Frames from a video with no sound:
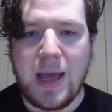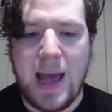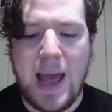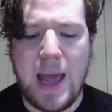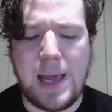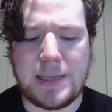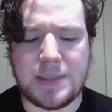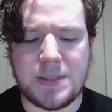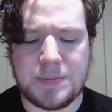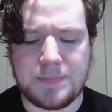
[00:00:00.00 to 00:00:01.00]

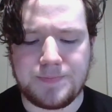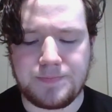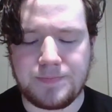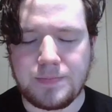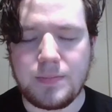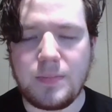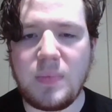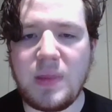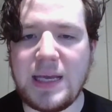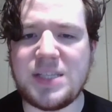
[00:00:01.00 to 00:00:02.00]
and
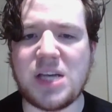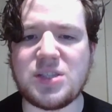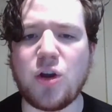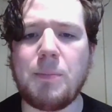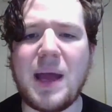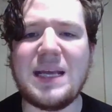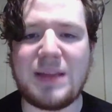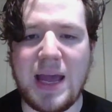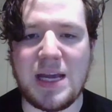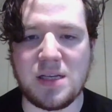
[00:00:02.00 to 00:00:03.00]
he says, "There are many
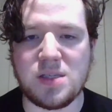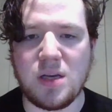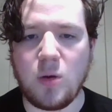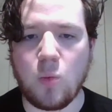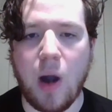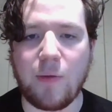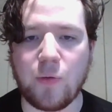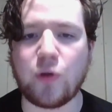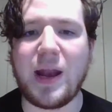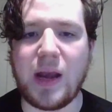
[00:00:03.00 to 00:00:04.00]
days where I
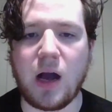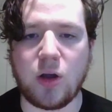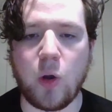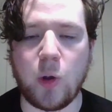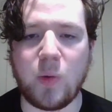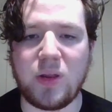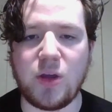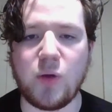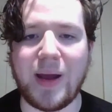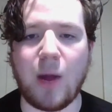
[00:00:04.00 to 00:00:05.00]
regret not going with
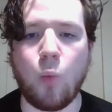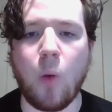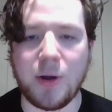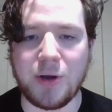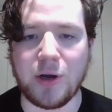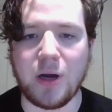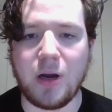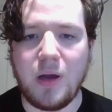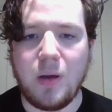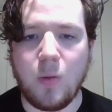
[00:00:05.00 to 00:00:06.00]
you, and I wonder
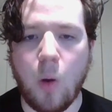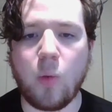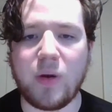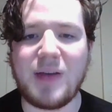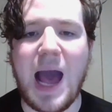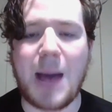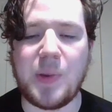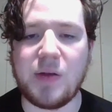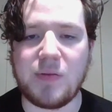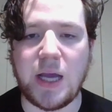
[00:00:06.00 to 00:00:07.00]
what would have
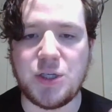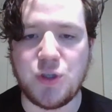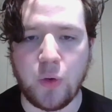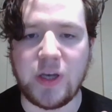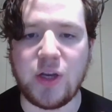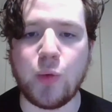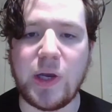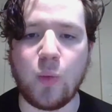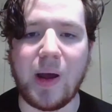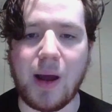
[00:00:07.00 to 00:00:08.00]
happened if I had joined you when
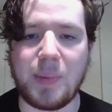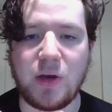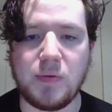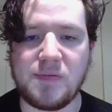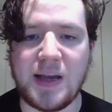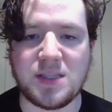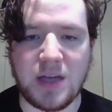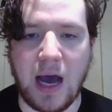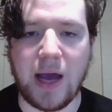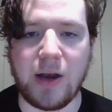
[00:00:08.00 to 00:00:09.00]
you went up and you faced
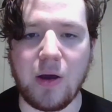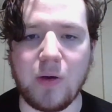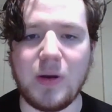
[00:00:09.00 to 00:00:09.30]
Kaido."